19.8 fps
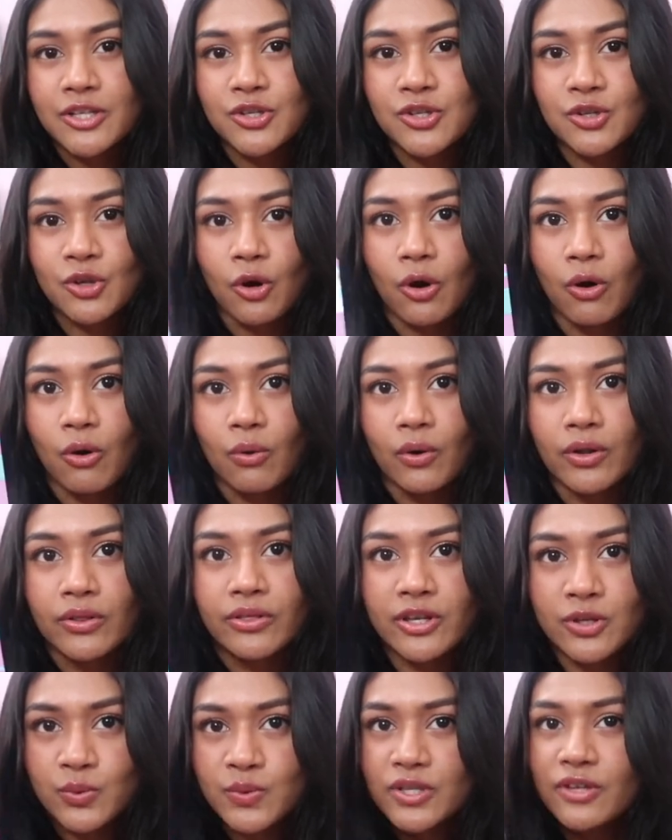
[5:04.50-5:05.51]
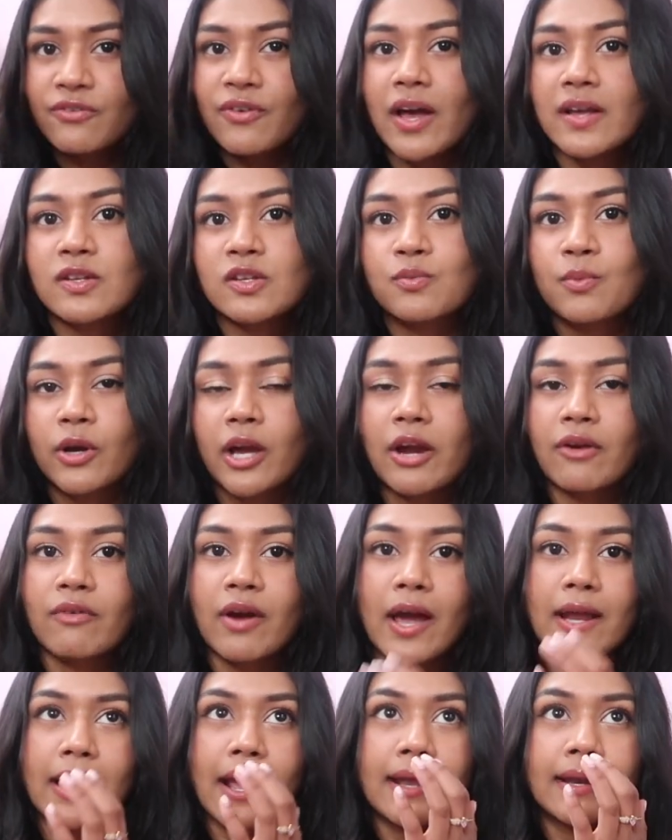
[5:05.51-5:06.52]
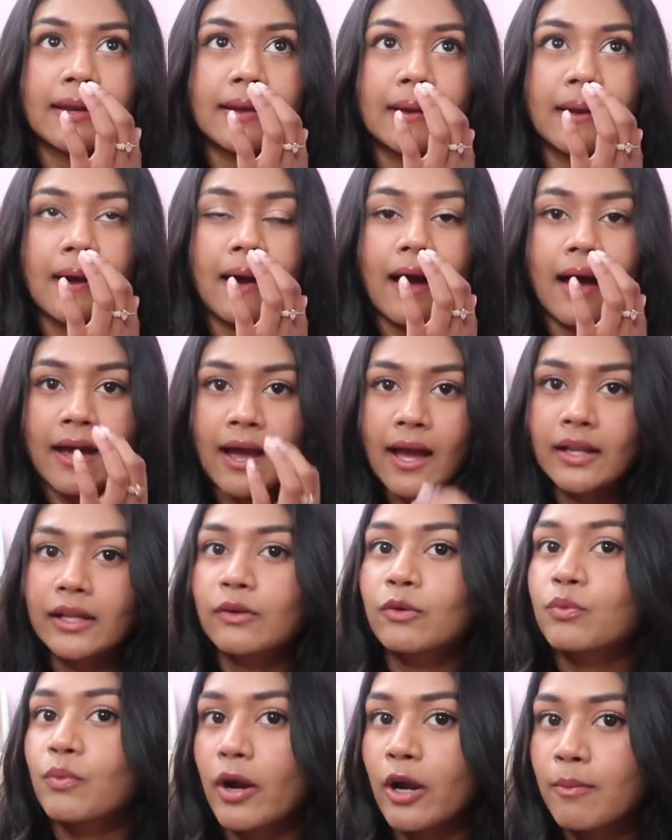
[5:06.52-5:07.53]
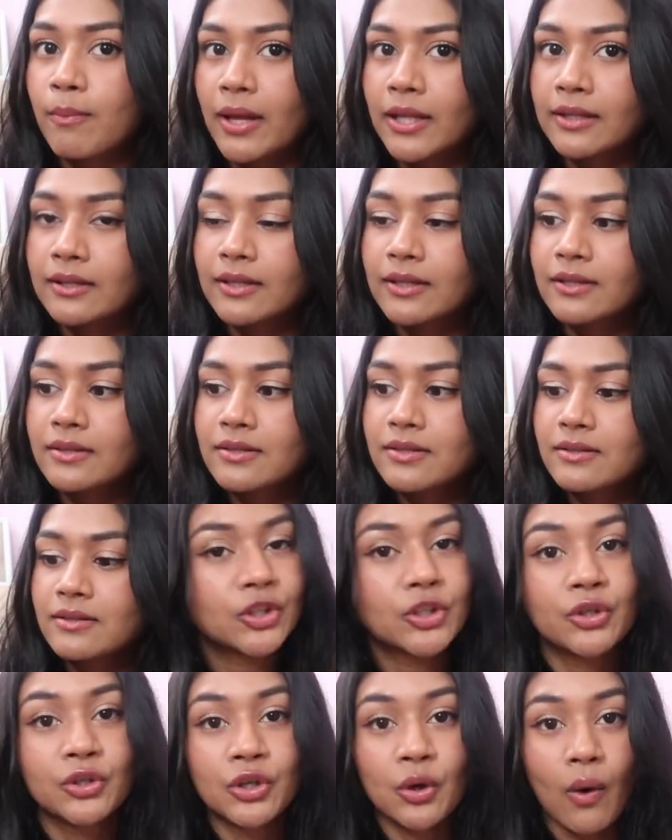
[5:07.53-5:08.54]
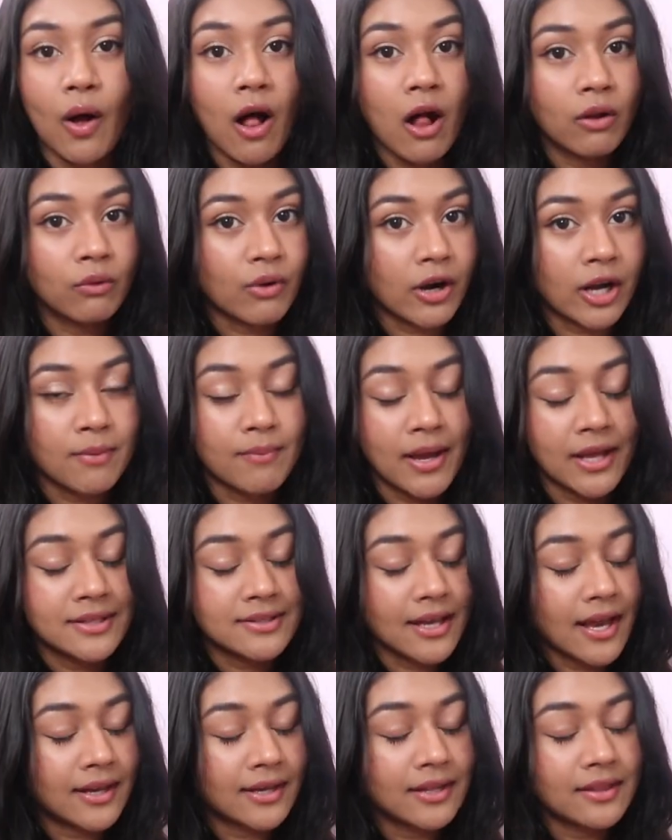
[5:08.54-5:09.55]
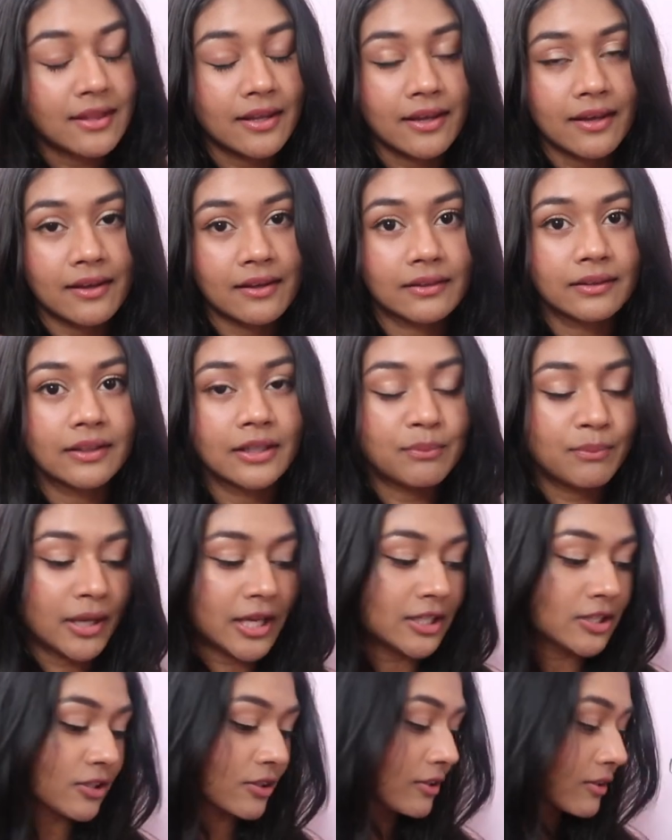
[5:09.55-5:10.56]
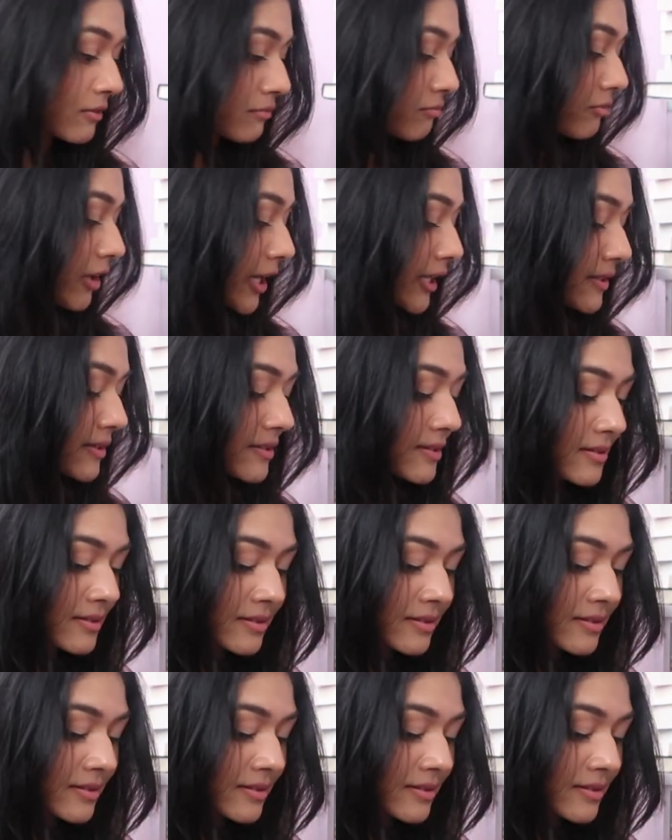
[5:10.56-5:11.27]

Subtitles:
So this was the fastest book I read, and I highly would recommend this. You know, I'll recommend anything Lynn Painter writes.